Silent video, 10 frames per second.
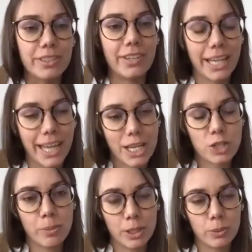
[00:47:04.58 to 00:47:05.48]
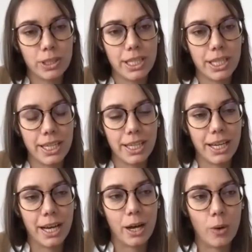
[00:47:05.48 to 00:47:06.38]
further engagement with the
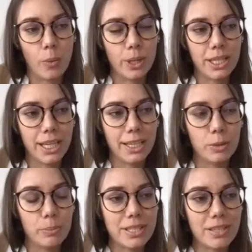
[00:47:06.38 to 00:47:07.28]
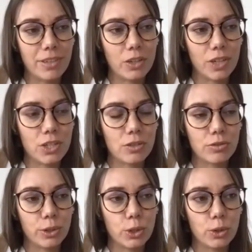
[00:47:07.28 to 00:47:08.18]
Indo-Pacific
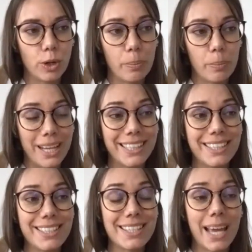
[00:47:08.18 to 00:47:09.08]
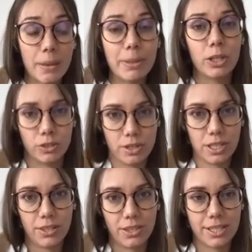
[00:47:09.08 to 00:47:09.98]
region for Europe, I think this can be
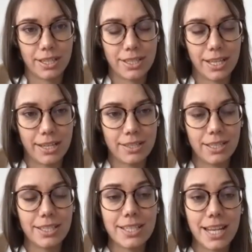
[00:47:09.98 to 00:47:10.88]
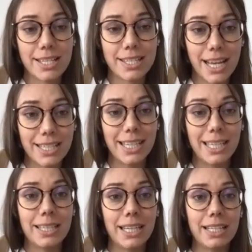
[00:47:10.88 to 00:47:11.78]
considered a success in a sense that
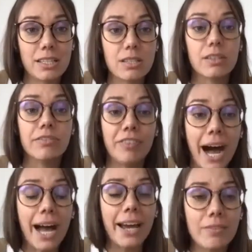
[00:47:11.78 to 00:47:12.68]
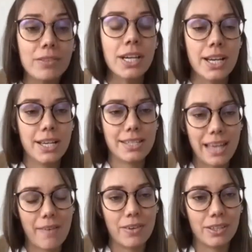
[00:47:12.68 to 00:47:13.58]
it survived
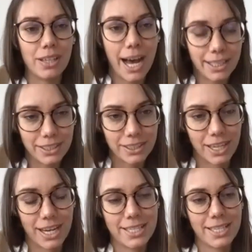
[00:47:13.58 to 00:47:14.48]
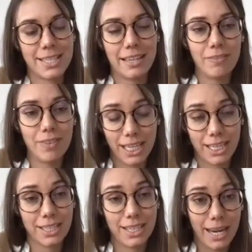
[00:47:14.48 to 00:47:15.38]
several other crises, even
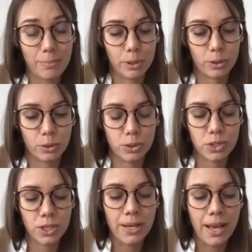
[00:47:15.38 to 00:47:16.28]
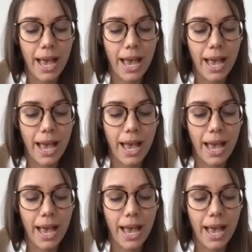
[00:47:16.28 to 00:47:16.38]
in the neighborhood.